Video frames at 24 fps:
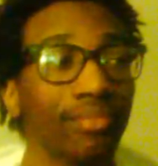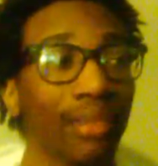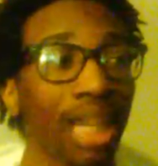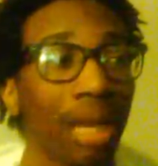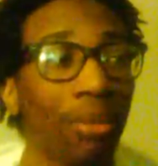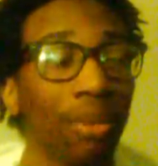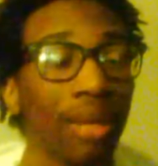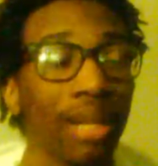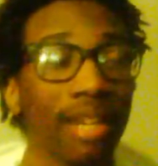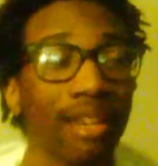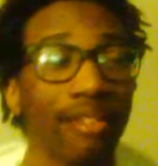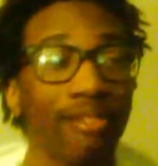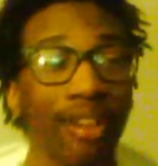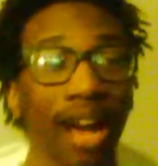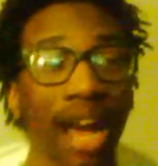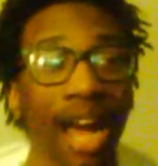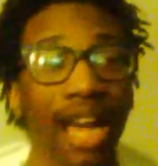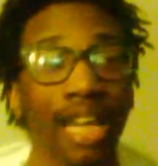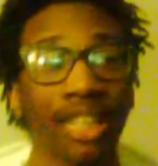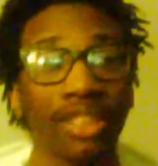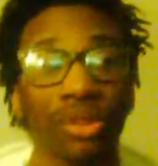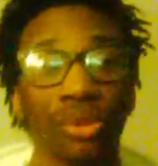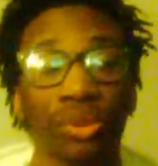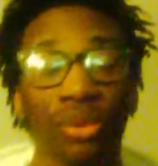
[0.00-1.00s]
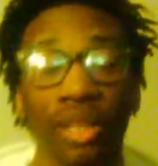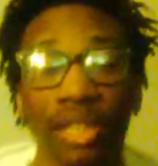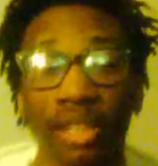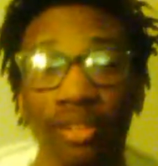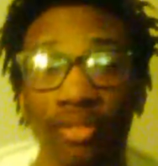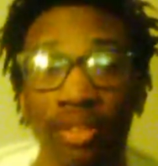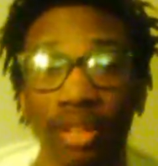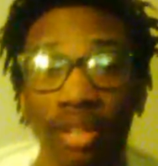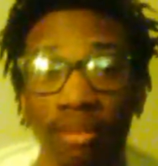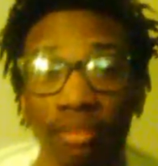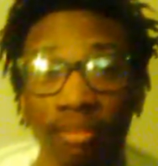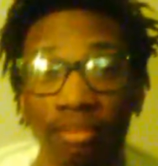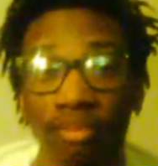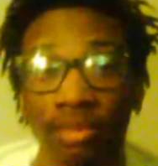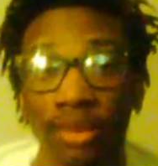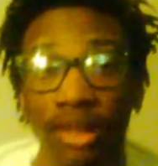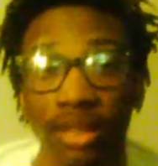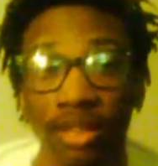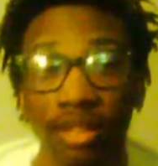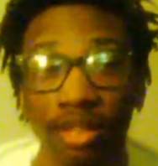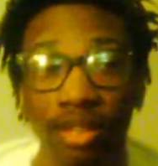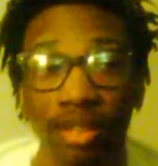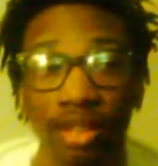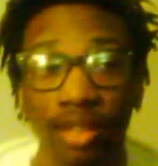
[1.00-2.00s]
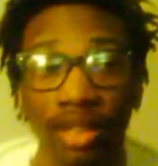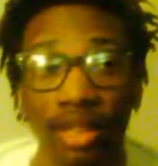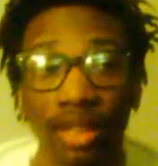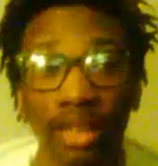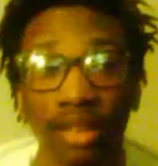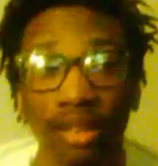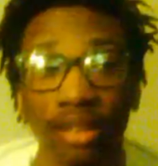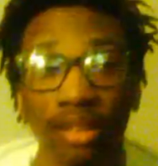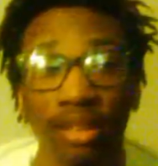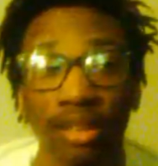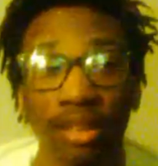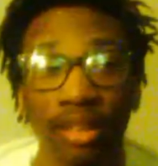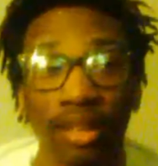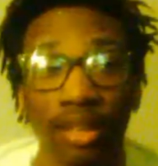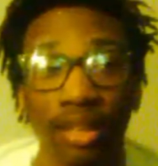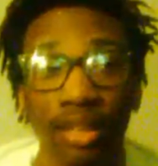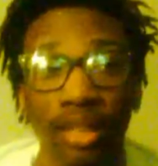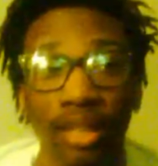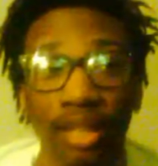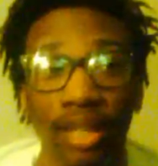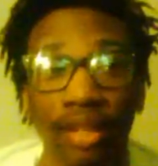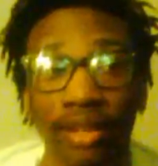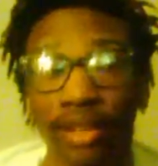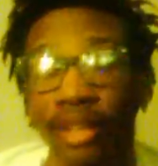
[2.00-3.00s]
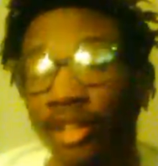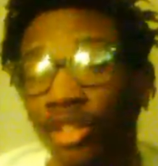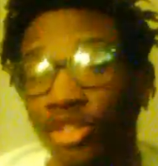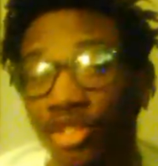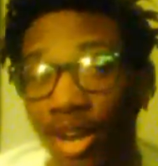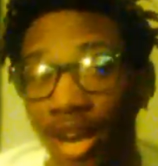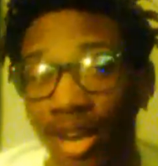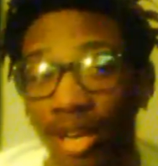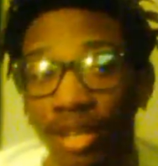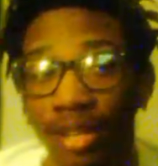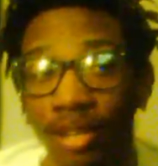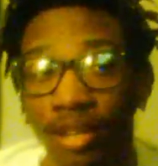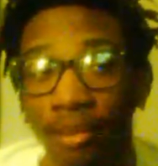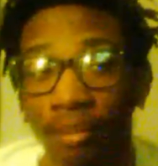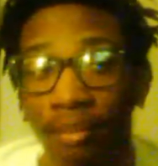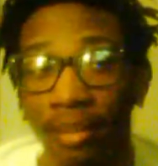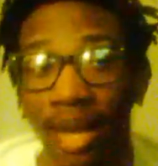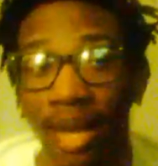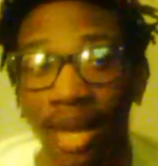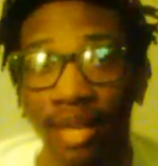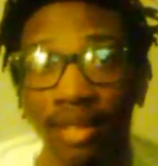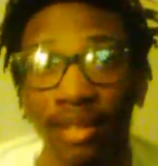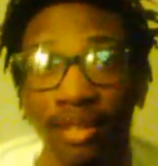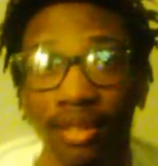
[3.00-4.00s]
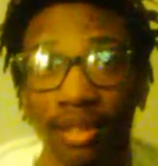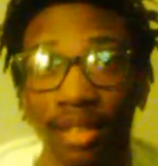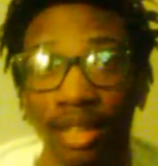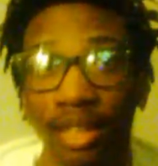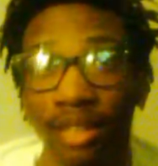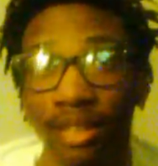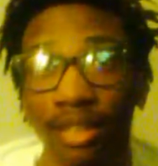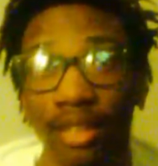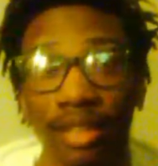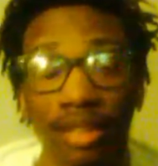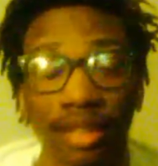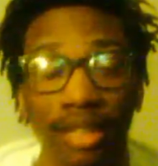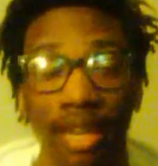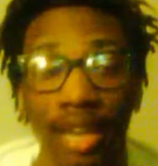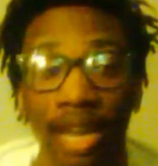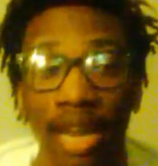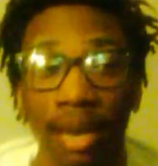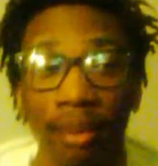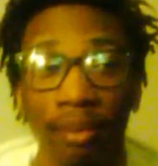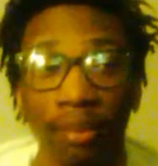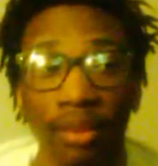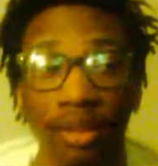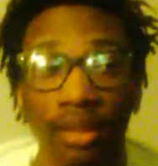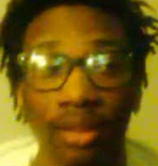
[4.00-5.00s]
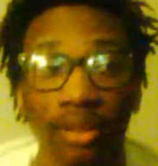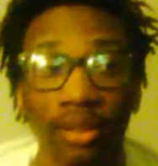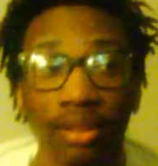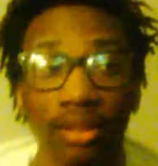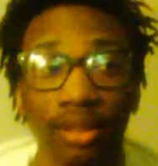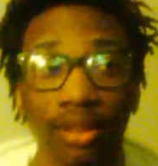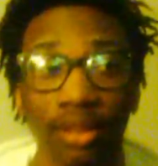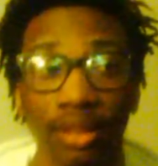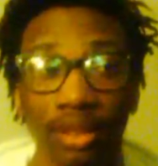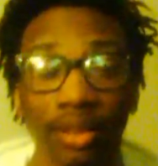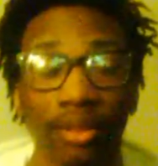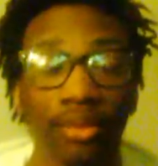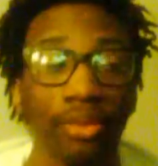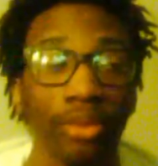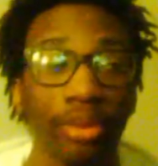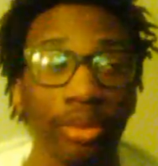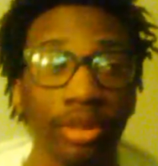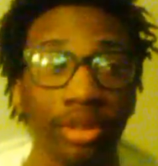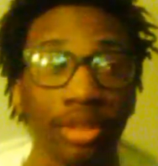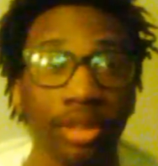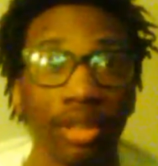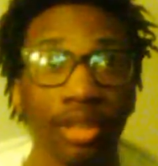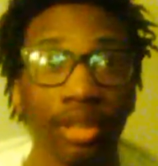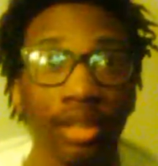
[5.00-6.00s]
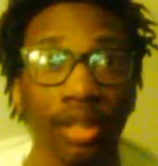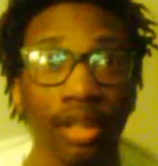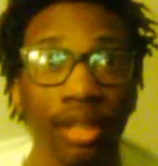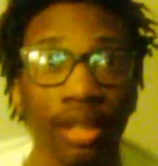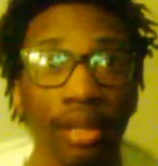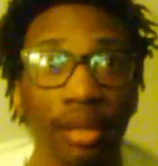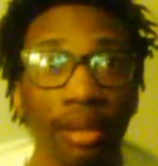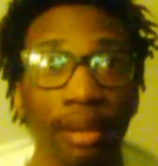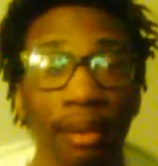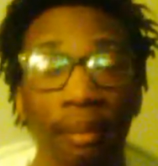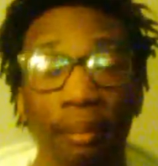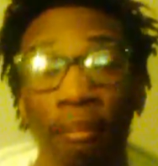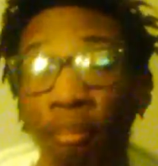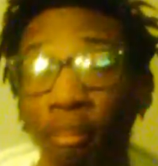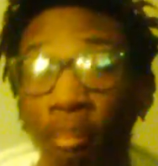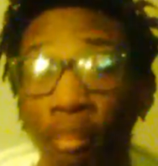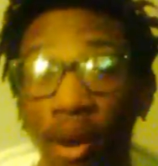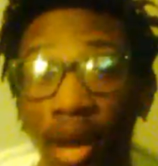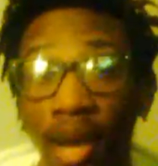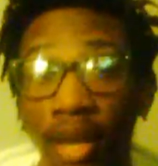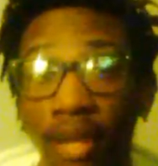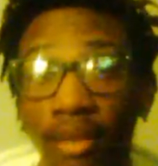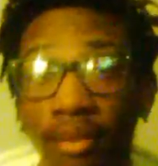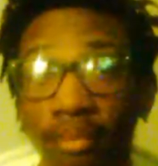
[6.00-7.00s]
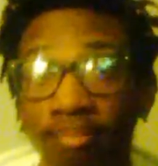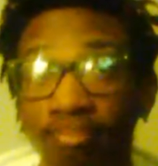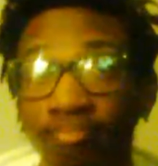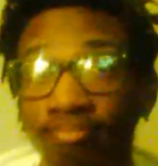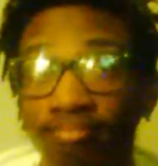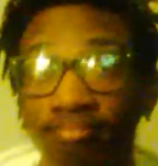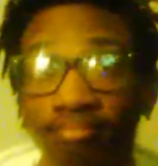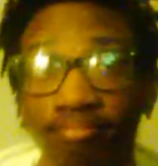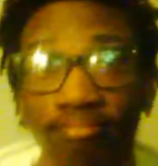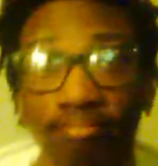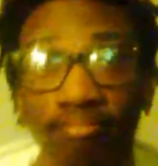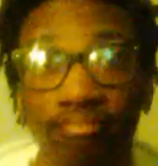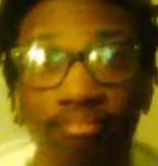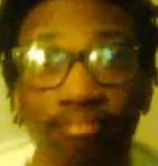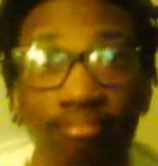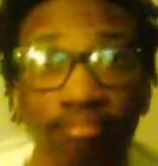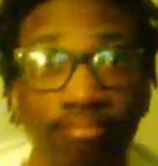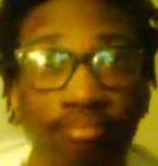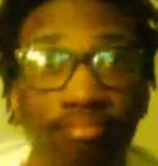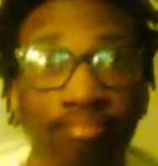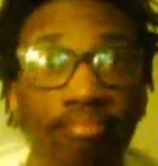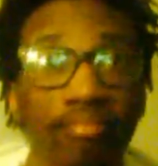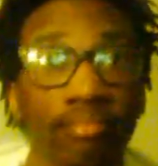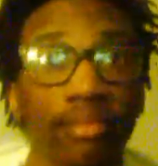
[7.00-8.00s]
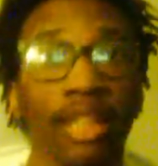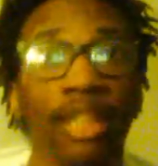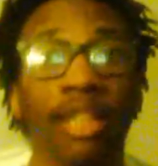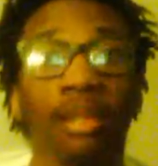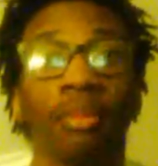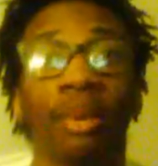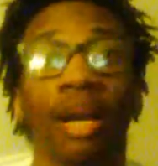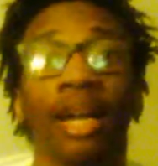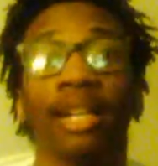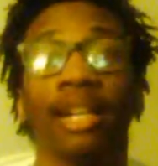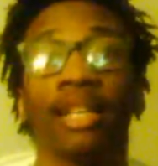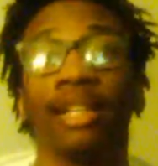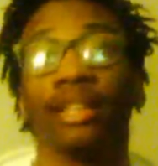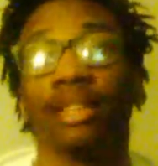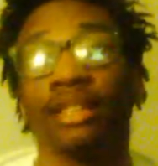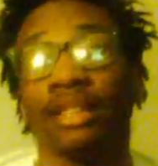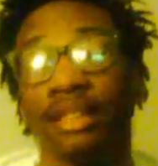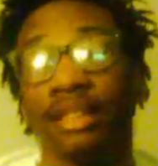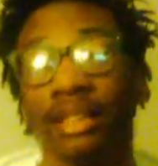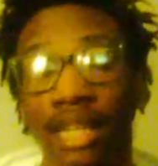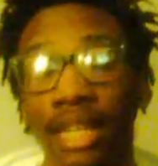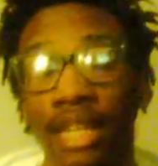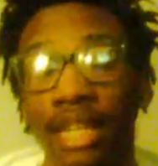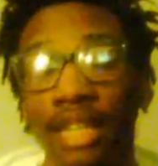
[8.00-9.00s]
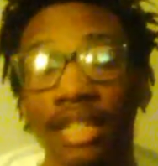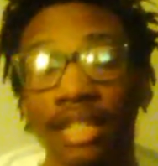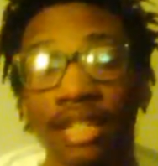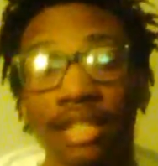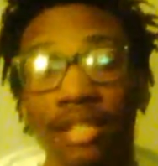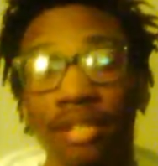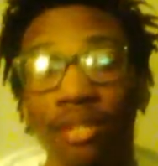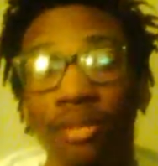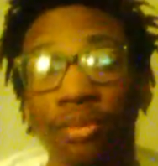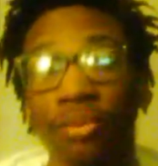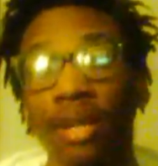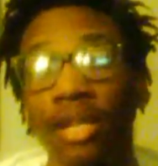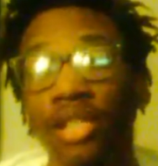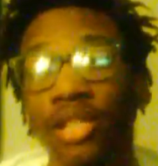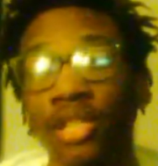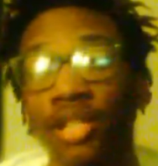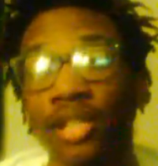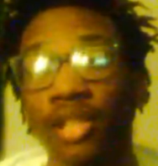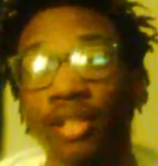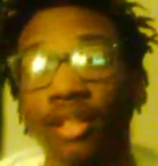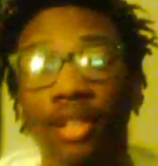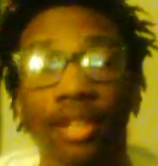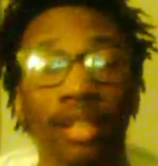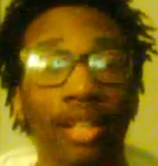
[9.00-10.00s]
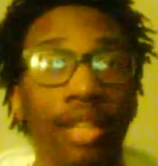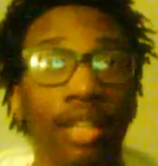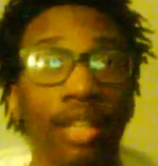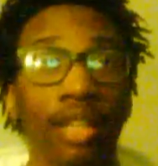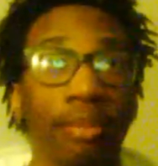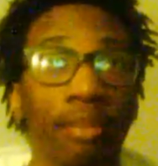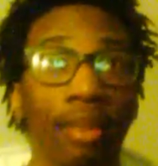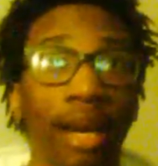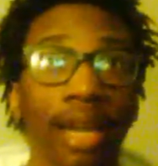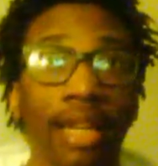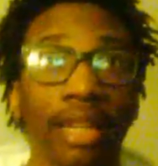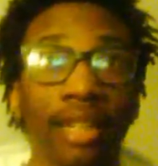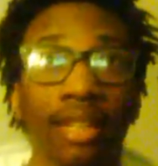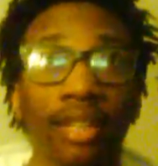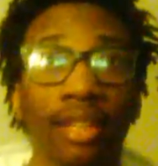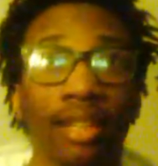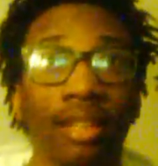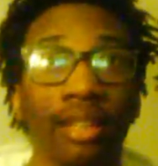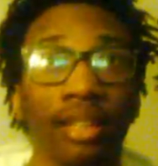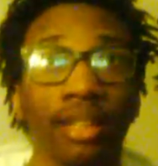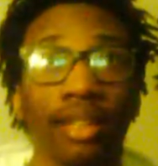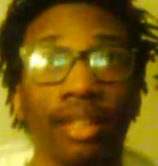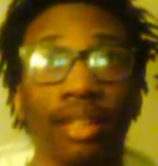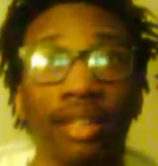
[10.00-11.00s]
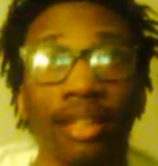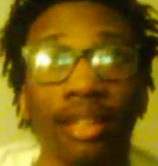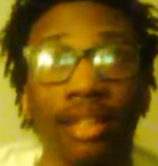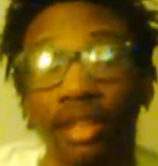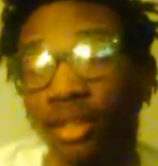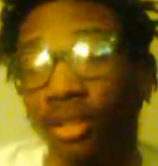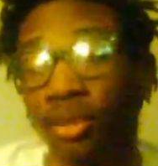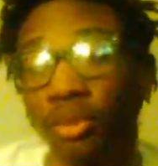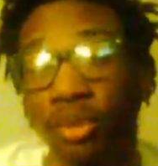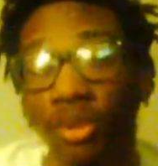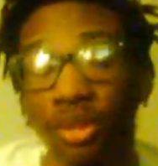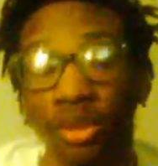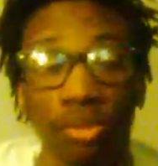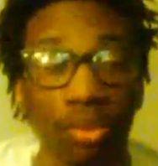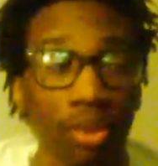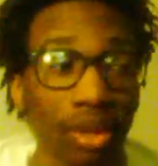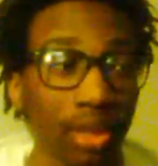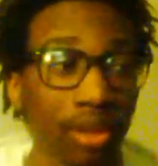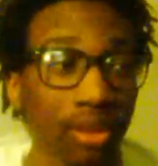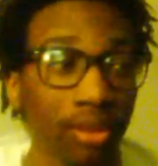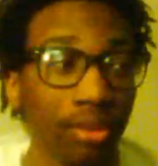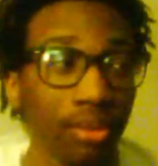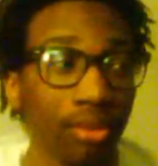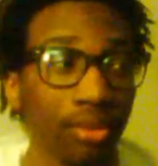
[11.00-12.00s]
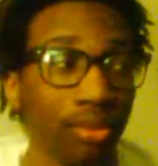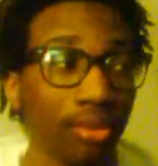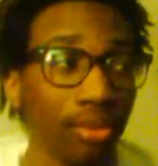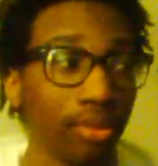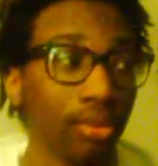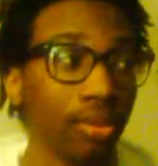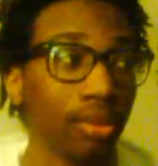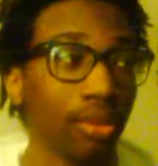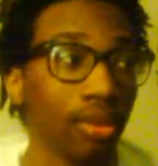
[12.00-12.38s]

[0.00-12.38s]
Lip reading: I wouldn't advise you give up this early and then try to come back like nothing happened in the future. But anybody can say any situation and anybody can do what you want to.